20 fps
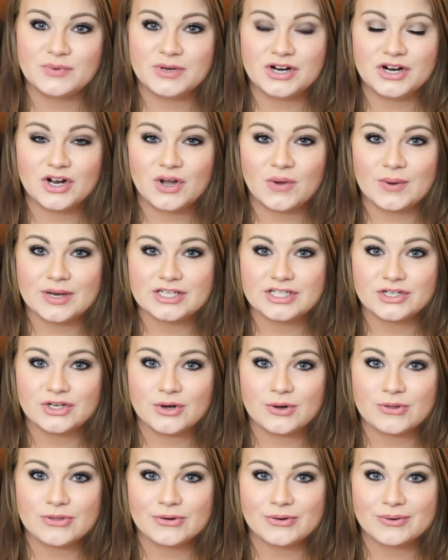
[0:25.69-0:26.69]
We are going to
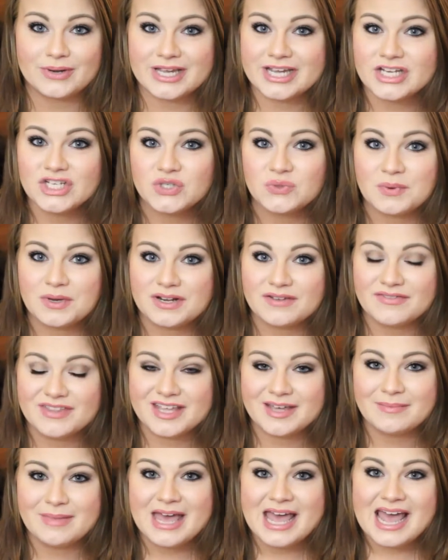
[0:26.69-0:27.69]
go through each one of
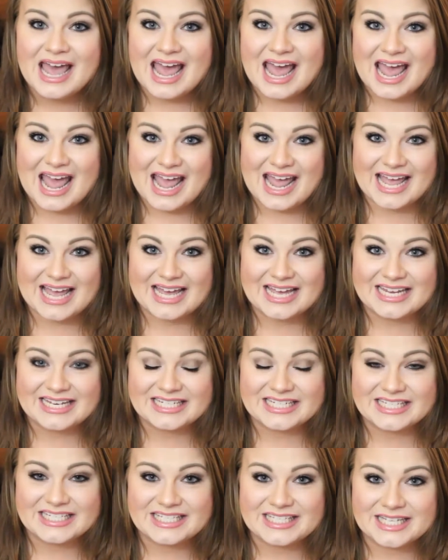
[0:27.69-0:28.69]
them and
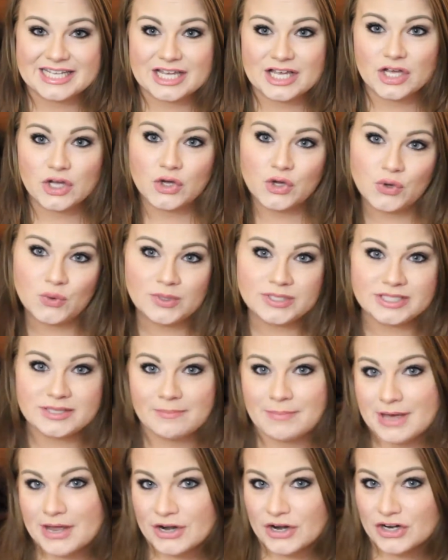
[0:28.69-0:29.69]
see who was the
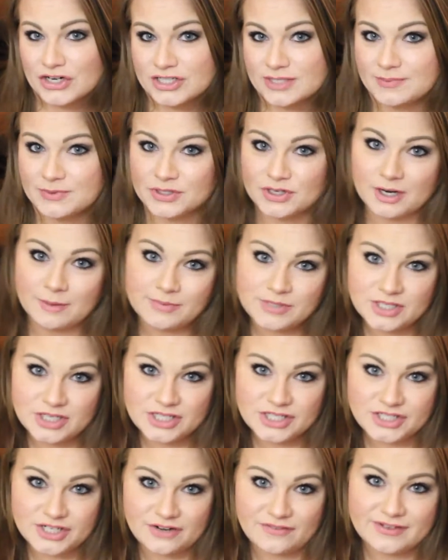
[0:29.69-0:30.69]
better
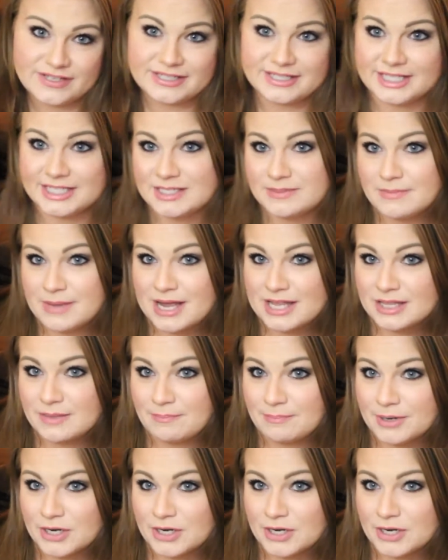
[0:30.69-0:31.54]
subscription service this month,